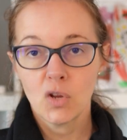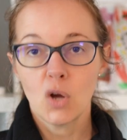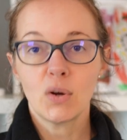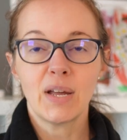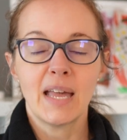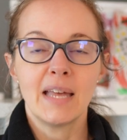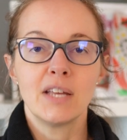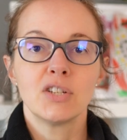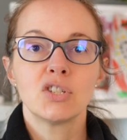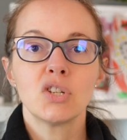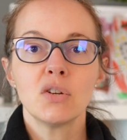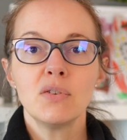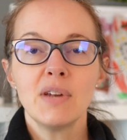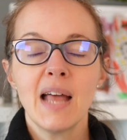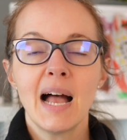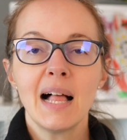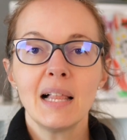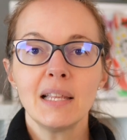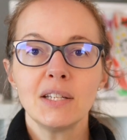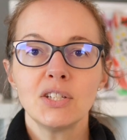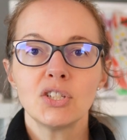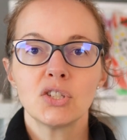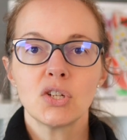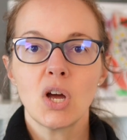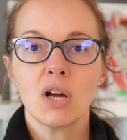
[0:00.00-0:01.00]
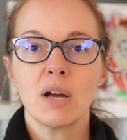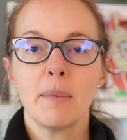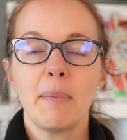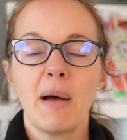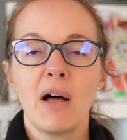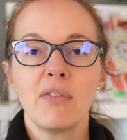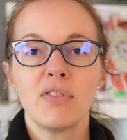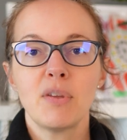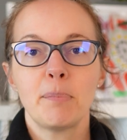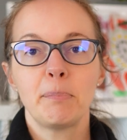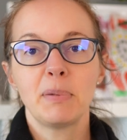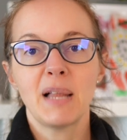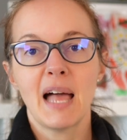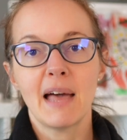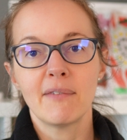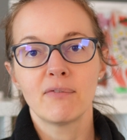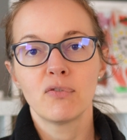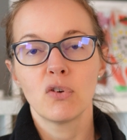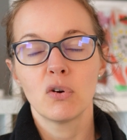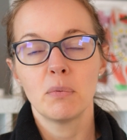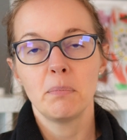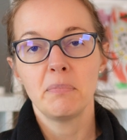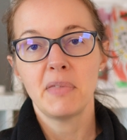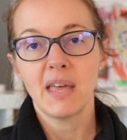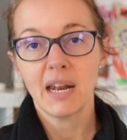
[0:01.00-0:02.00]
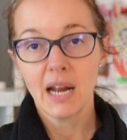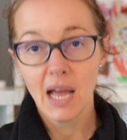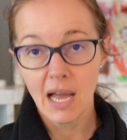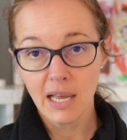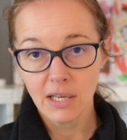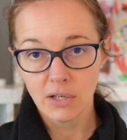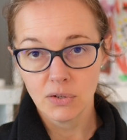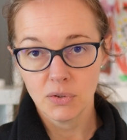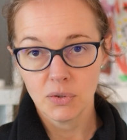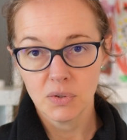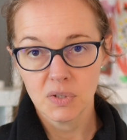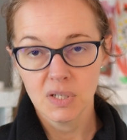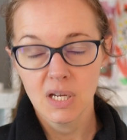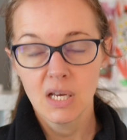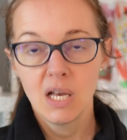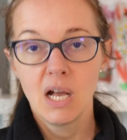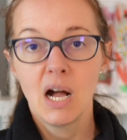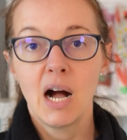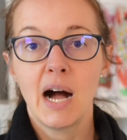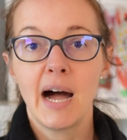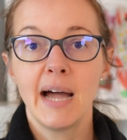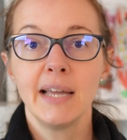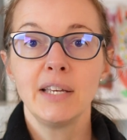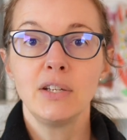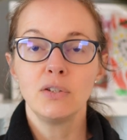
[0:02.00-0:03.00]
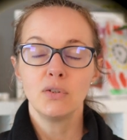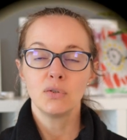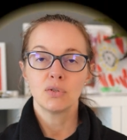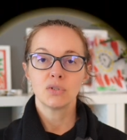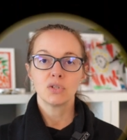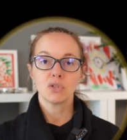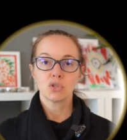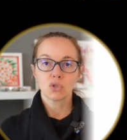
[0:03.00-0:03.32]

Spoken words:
Okay, so now let's talk about the platform that I use. I use the